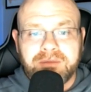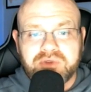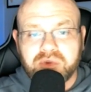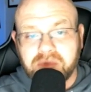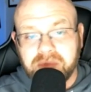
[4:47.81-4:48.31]

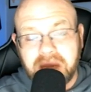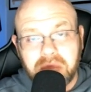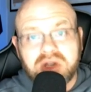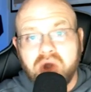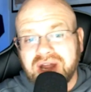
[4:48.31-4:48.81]
So from that
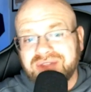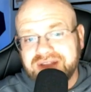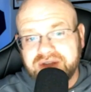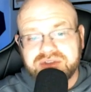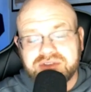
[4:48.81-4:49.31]
regard, I
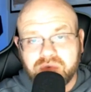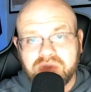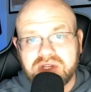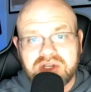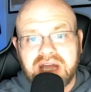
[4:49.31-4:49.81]
think this is a
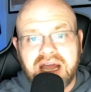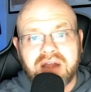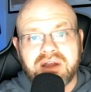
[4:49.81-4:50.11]
really good hire.